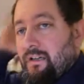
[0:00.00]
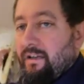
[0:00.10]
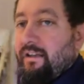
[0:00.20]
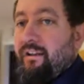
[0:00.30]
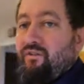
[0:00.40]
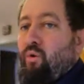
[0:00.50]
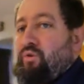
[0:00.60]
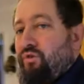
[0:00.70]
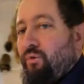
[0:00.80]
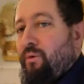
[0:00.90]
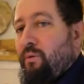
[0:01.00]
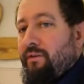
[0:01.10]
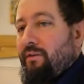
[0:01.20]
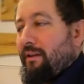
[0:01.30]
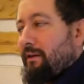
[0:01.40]
and it's also the
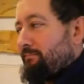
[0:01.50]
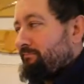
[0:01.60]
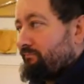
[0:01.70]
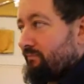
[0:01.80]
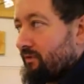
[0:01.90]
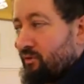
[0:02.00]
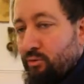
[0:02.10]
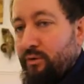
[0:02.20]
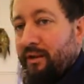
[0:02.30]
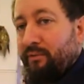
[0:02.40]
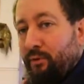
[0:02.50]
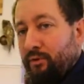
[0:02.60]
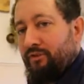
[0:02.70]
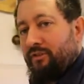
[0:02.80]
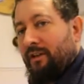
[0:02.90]
one that I'm doing at
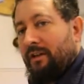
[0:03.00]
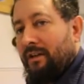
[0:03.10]
first.